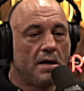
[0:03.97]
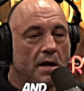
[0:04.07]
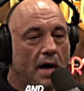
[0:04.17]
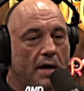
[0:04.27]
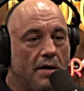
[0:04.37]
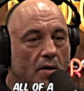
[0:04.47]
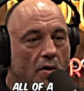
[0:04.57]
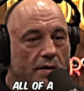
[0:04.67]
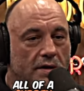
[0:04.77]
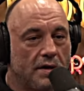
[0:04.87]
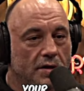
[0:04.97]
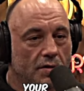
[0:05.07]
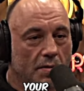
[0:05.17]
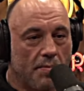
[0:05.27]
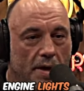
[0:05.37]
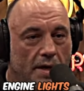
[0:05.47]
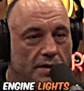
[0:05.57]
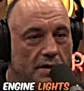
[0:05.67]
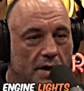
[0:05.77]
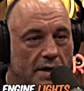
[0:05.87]
and all of a sudden your
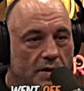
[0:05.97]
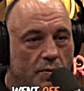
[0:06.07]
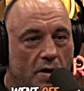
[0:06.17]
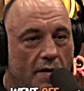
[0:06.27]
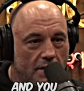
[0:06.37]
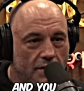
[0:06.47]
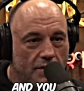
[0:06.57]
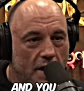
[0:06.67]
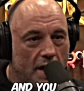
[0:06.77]
engine lights went off, and you got